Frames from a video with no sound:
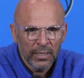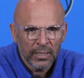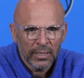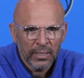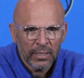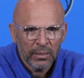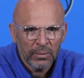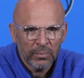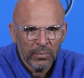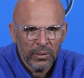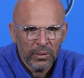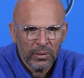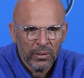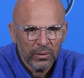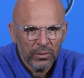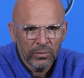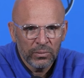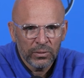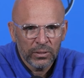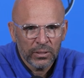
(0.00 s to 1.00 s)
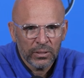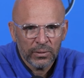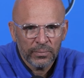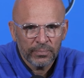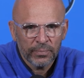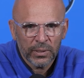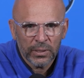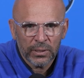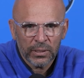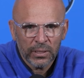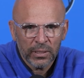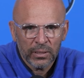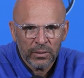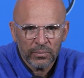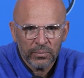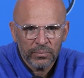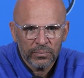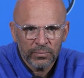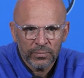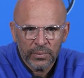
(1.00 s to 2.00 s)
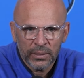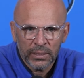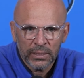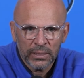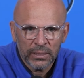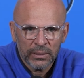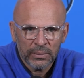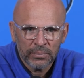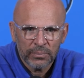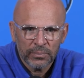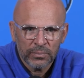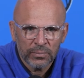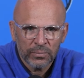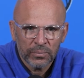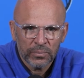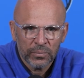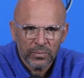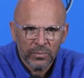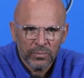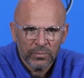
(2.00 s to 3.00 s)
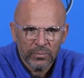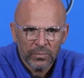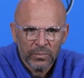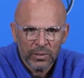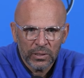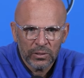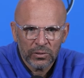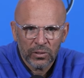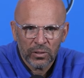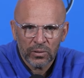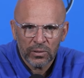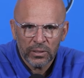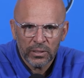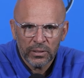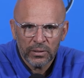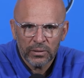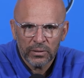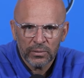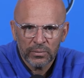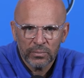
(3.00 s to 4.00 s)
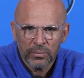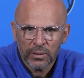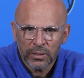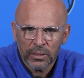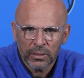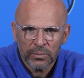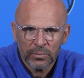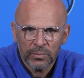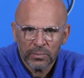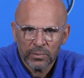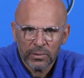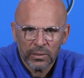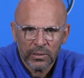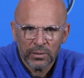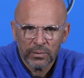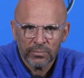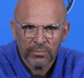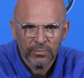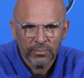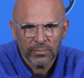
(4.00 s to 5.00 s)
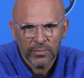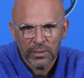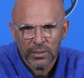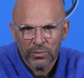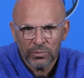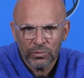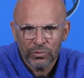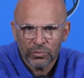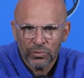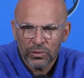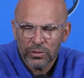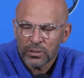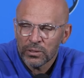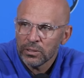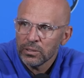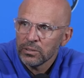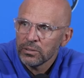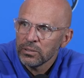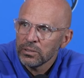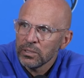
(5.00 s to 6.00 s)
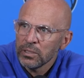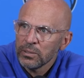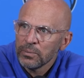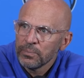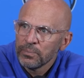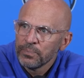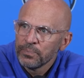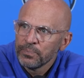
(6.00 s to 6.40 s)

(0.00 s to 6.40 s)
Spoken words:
But Luka, again, he's our leader, and he was really good tonight.